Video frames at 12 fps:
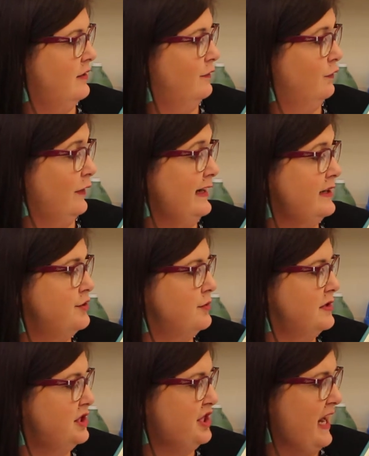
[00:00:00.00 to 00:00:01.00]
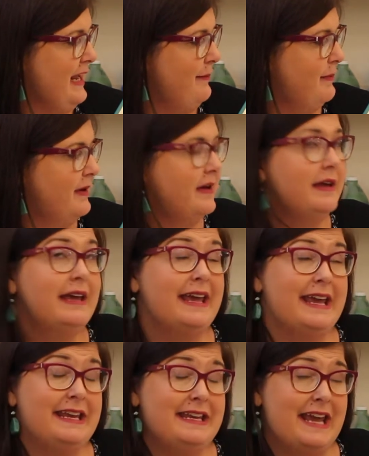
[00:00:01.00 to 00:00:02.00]
Frida drew a shape
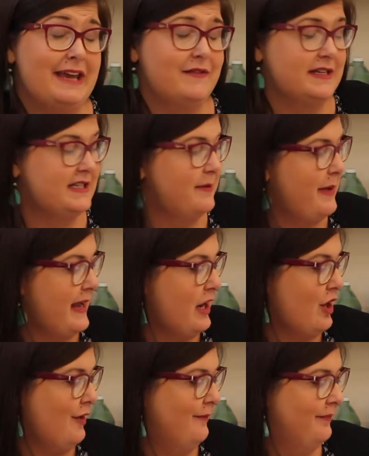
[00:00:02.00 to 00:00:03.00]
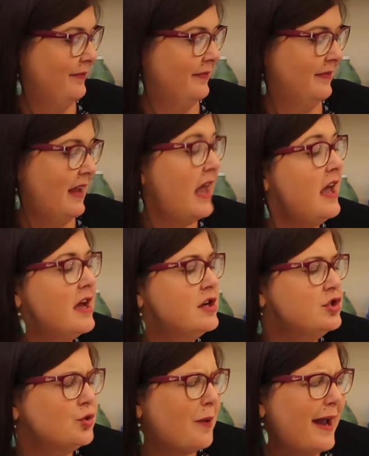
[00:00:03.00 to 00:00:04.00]
and gave it to Bear.
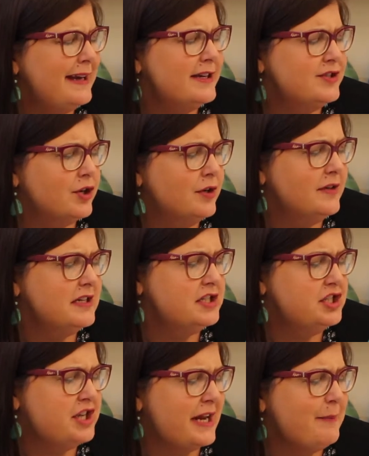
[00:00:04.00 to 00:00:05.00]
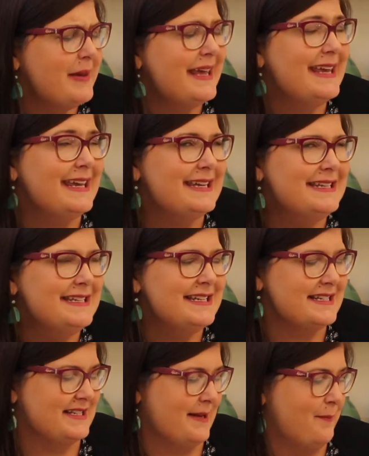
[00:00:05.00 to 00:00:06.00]
"Try to turn this shape
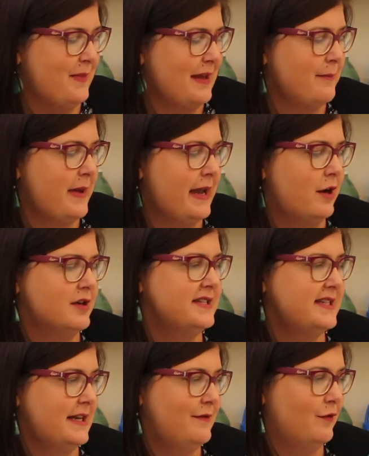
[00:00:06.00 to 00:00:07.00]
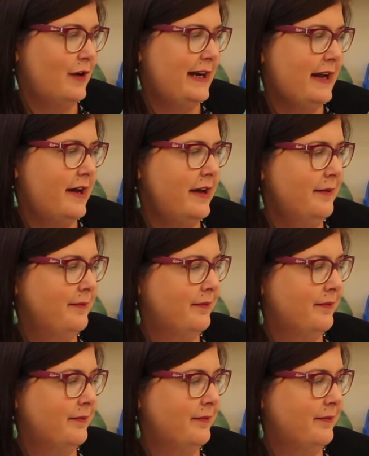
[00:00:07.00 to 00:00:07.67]
into something, Bear," said Frida.